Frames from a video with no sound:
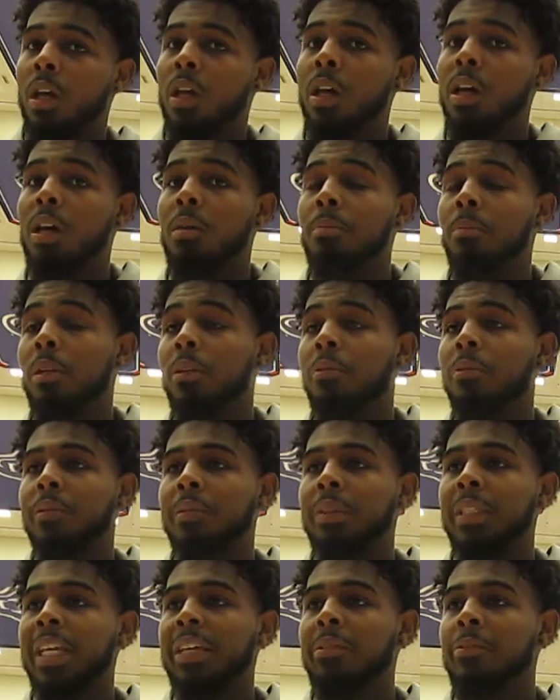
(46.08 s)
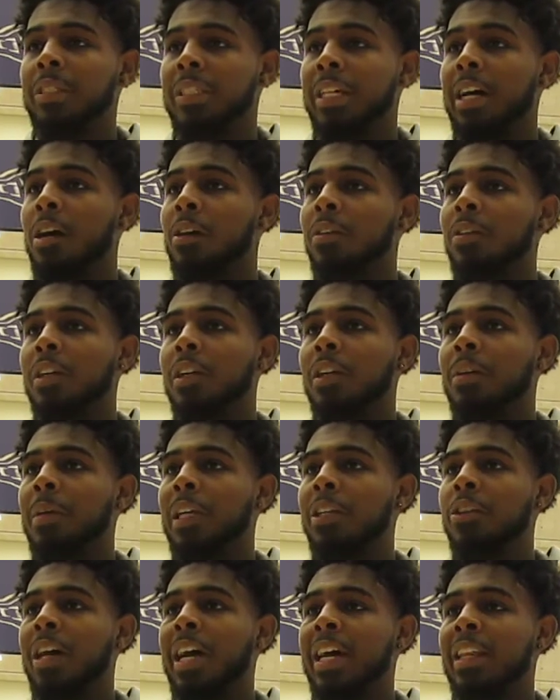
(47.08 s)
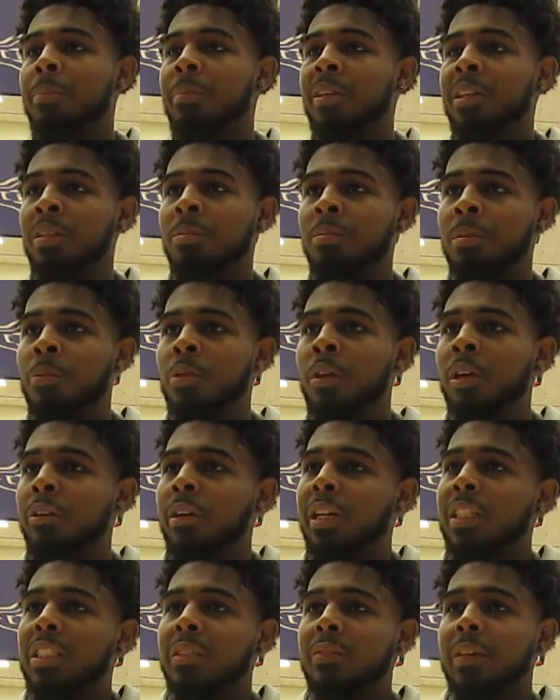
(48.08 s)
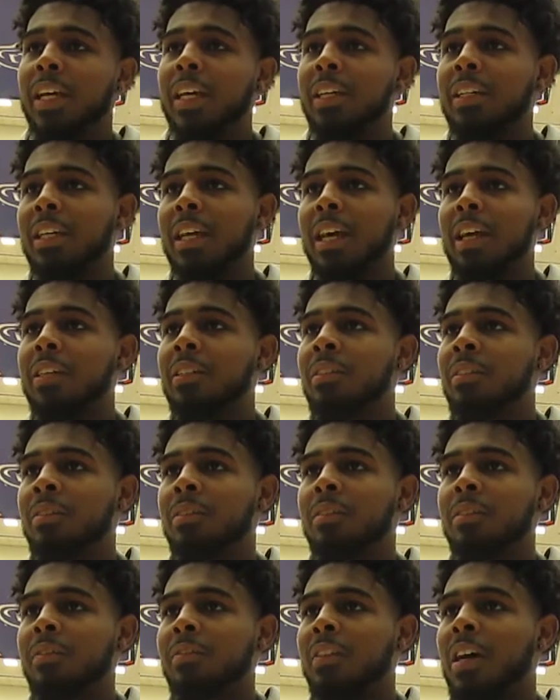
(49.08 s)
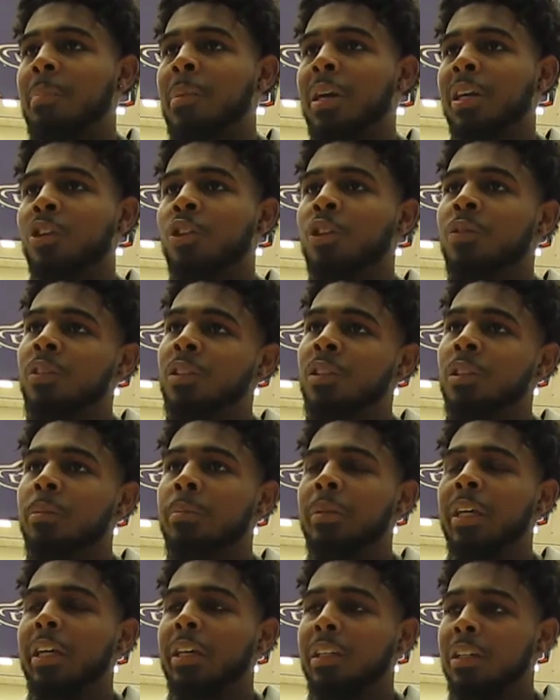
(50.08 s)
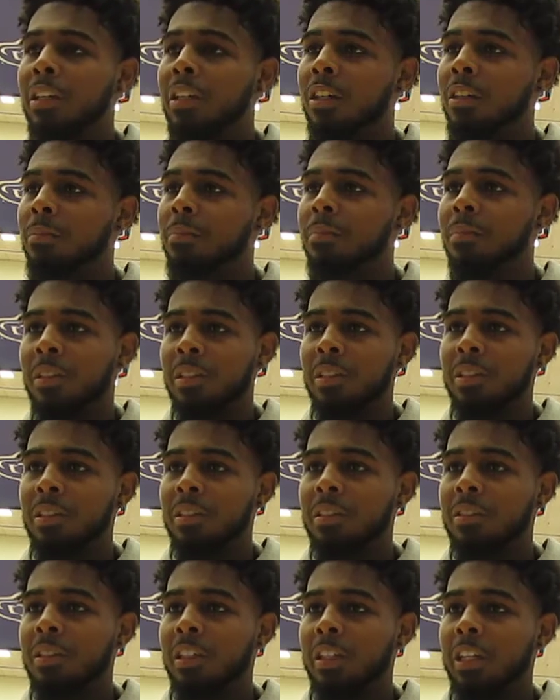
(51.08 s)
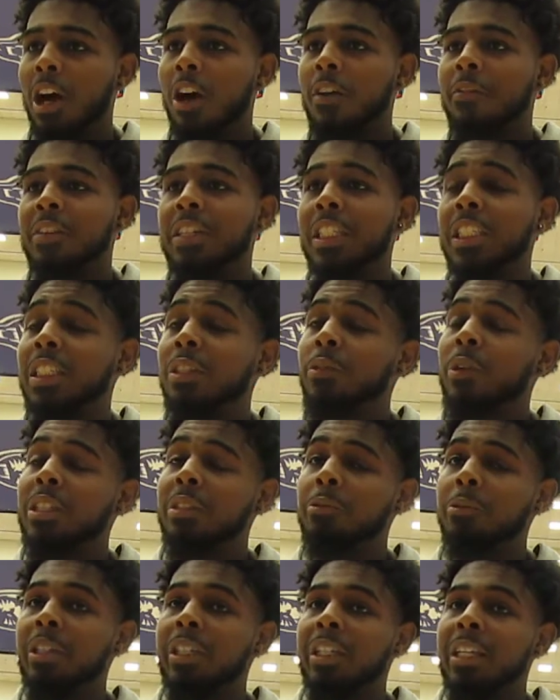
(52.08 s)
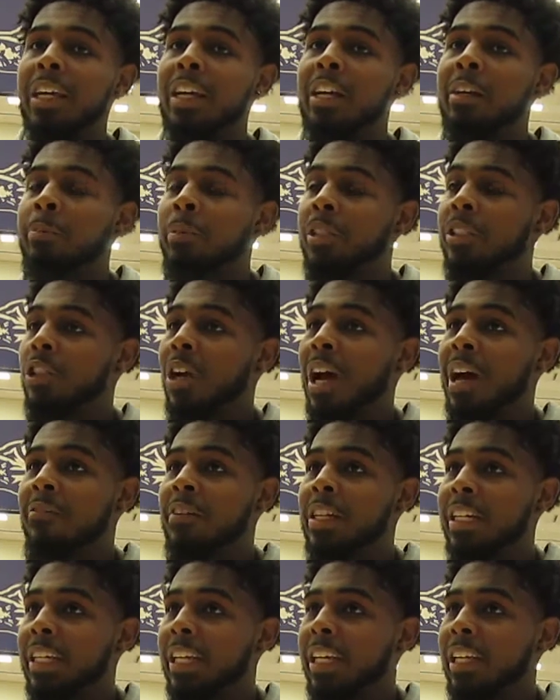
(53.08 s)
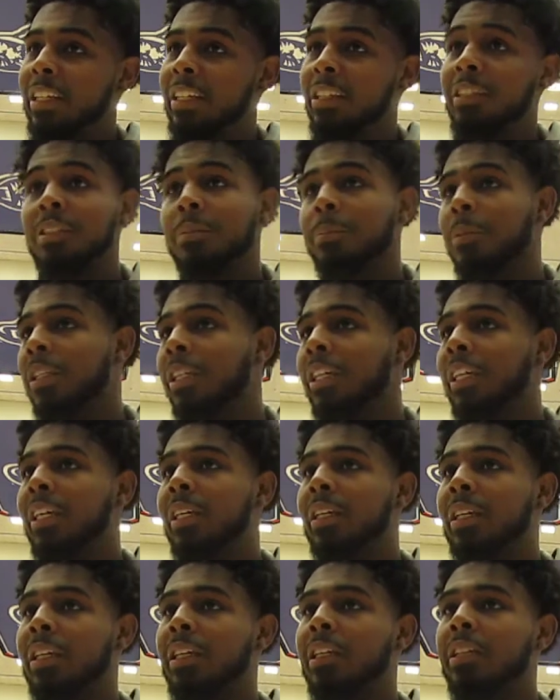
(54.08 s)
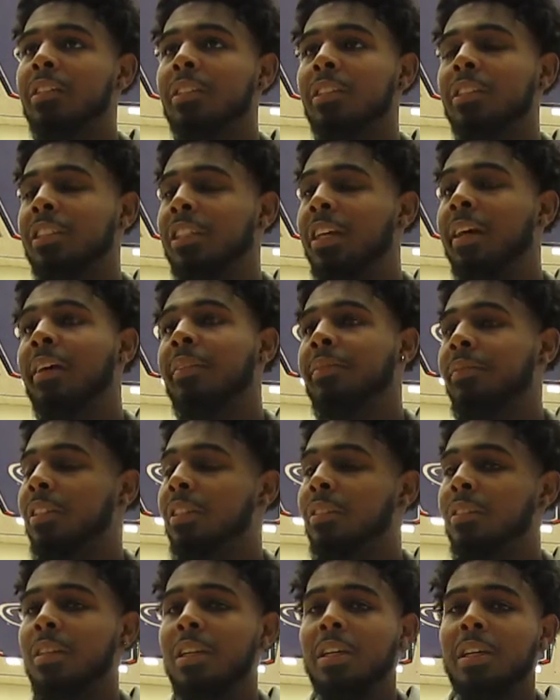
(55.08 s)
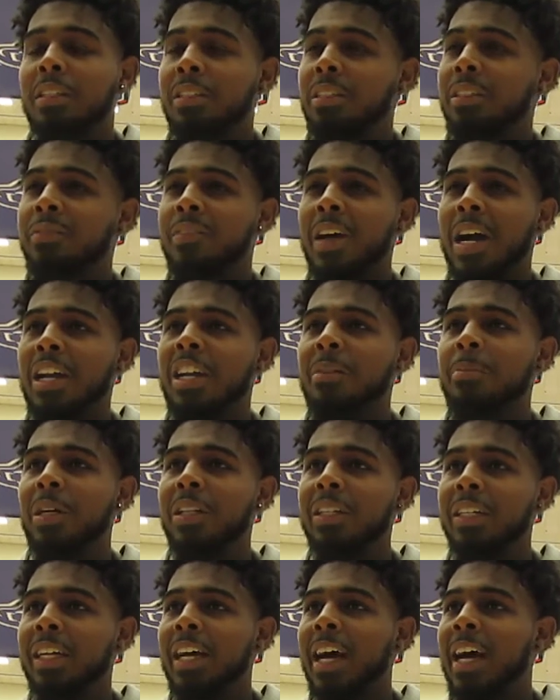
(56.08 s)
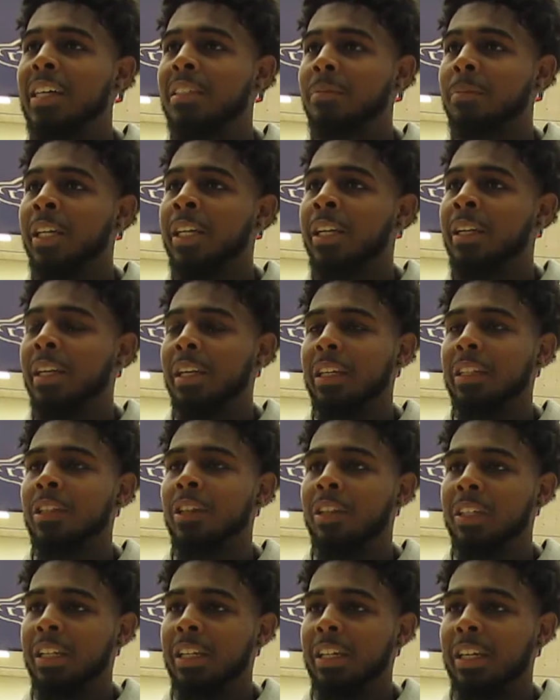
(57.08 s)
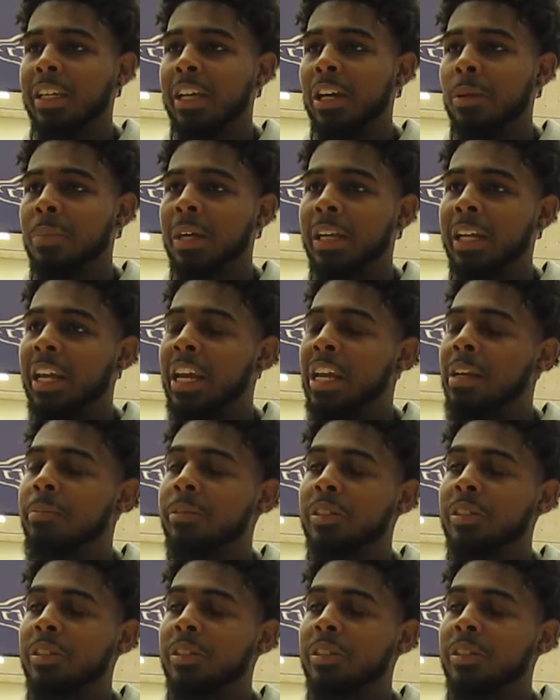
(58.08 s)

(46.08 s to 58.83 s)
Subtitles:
You know, when D was out, I knew I had to be a little bit more aggressive. I had to kind of find my groove a little bit. Offensively, wasn't really there, but driving and kicking to Malik and Jeff and just finding them other guys, man, it helped my game.